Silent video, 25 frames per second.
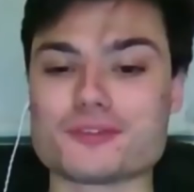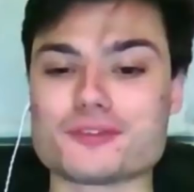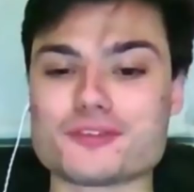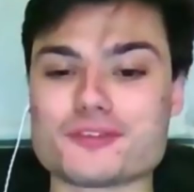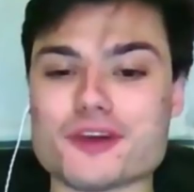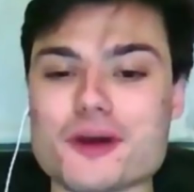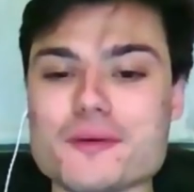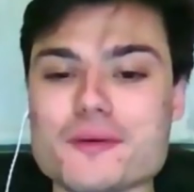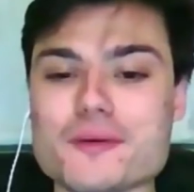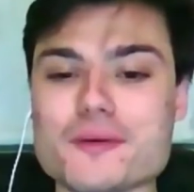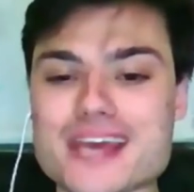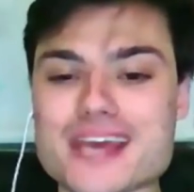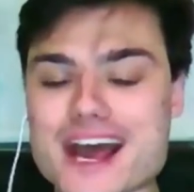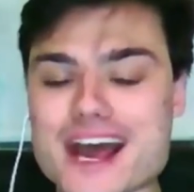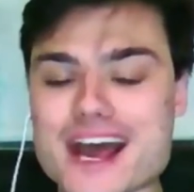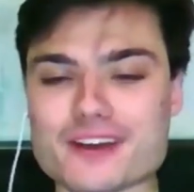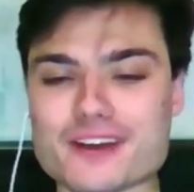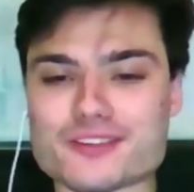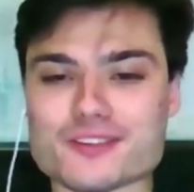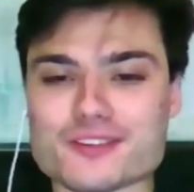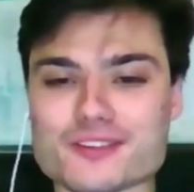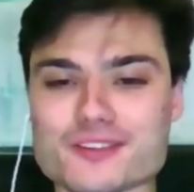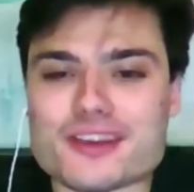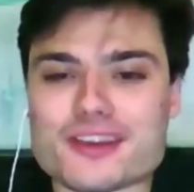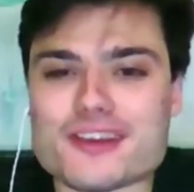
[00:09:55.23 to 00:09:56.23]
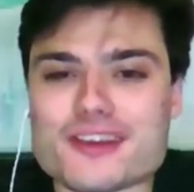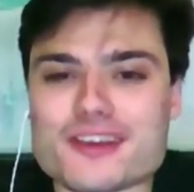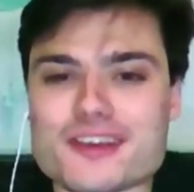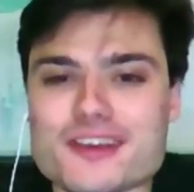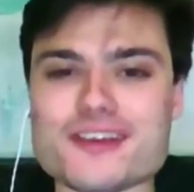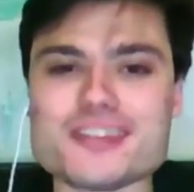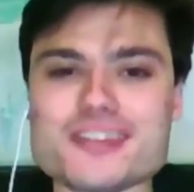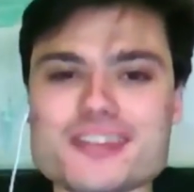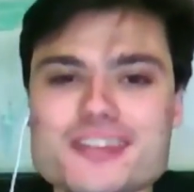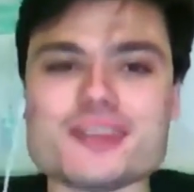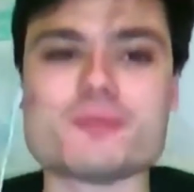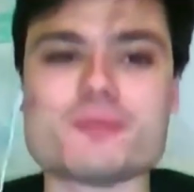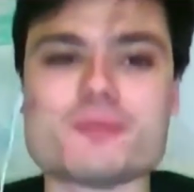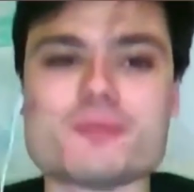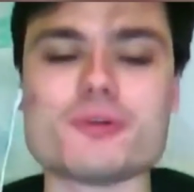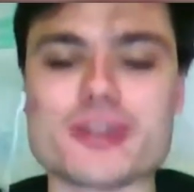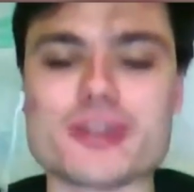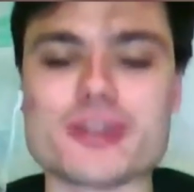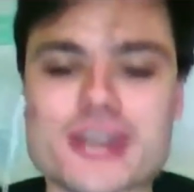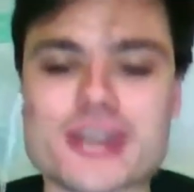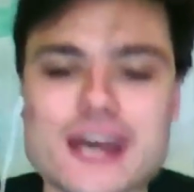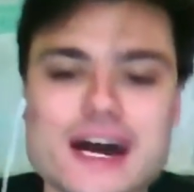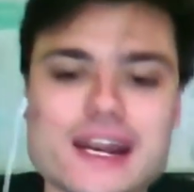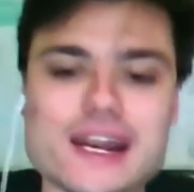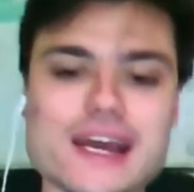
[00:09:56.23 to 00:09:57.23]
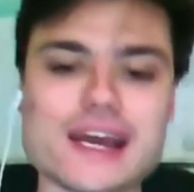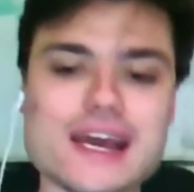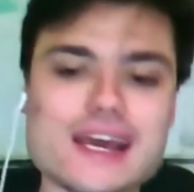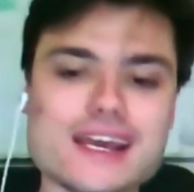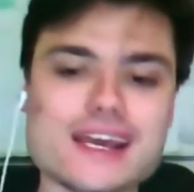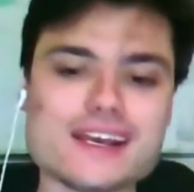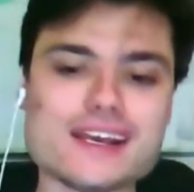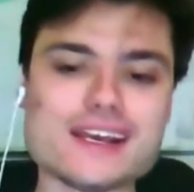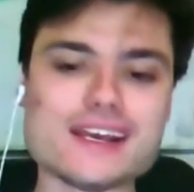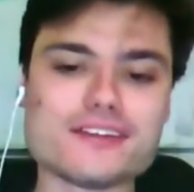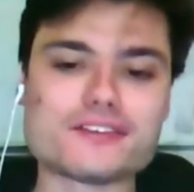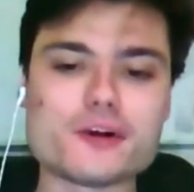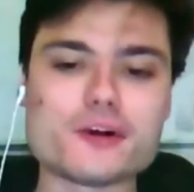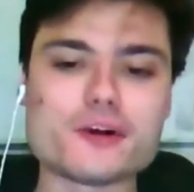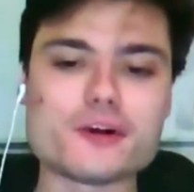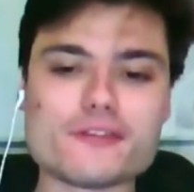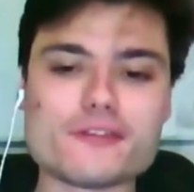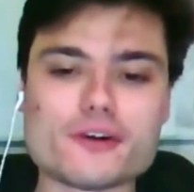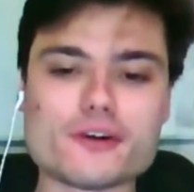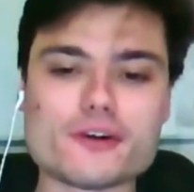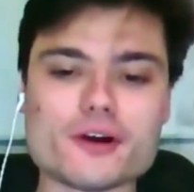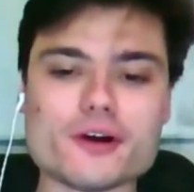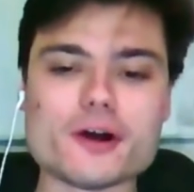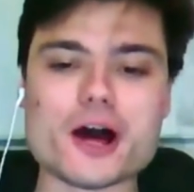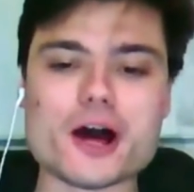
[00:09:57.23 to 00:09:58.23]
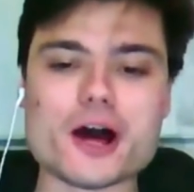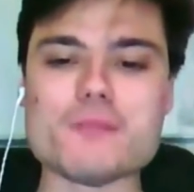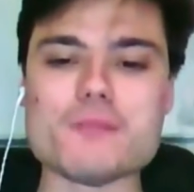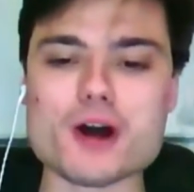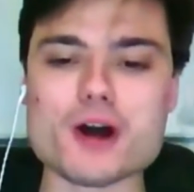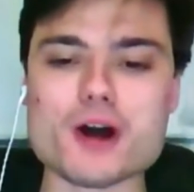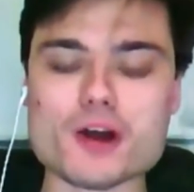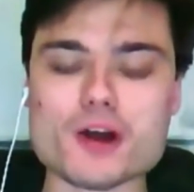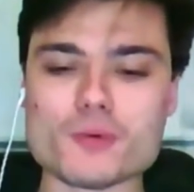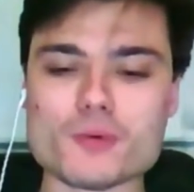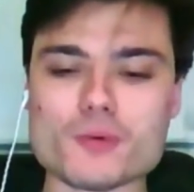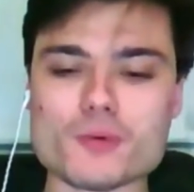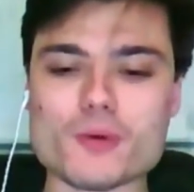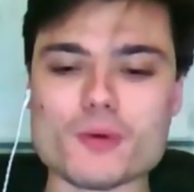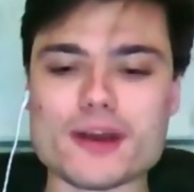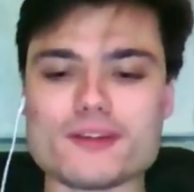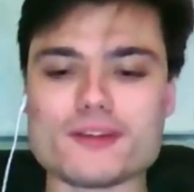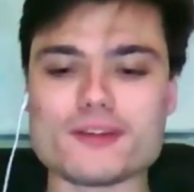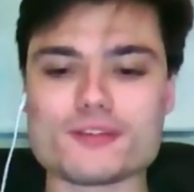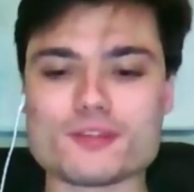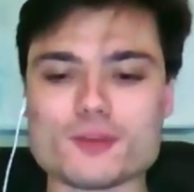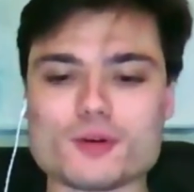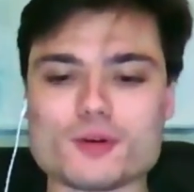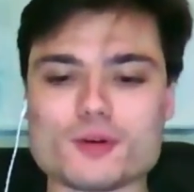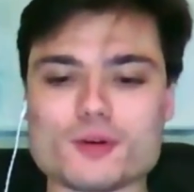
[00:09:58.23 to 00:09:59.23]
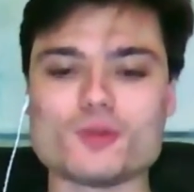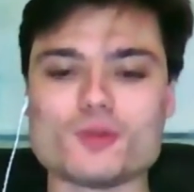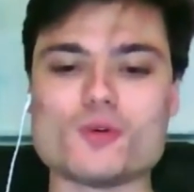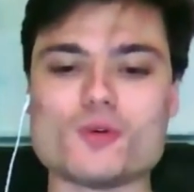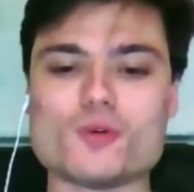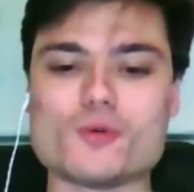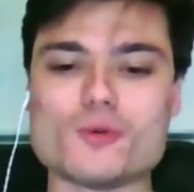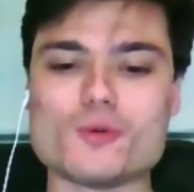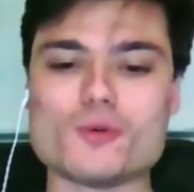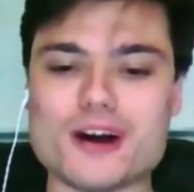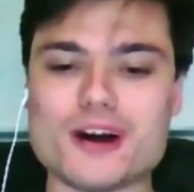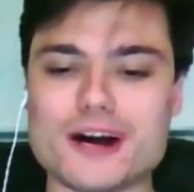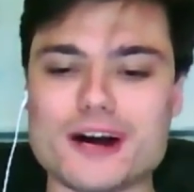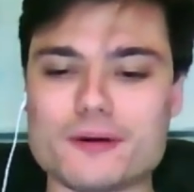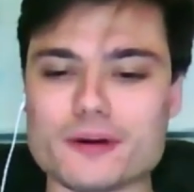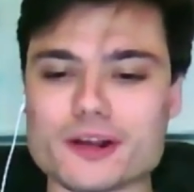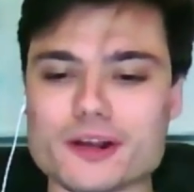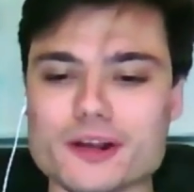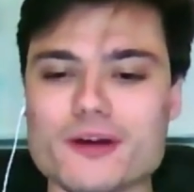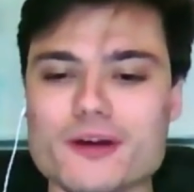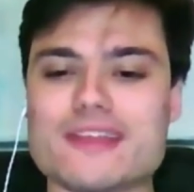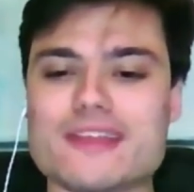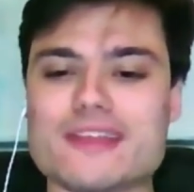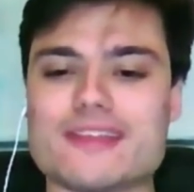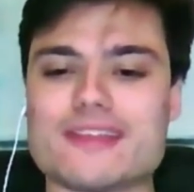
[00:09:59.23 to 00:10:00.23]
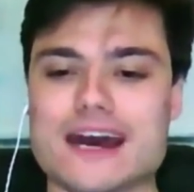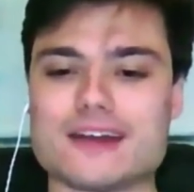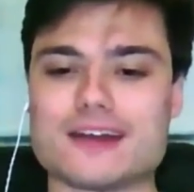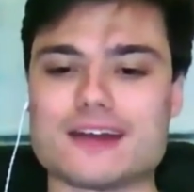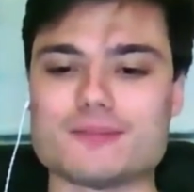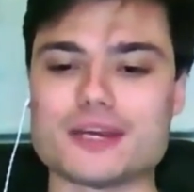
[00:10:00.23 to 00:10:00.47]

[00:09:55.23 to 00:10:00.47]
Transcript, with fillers: So many hours of TV that you're putting out, is there ever a moment where you've thought, oh, I regret that?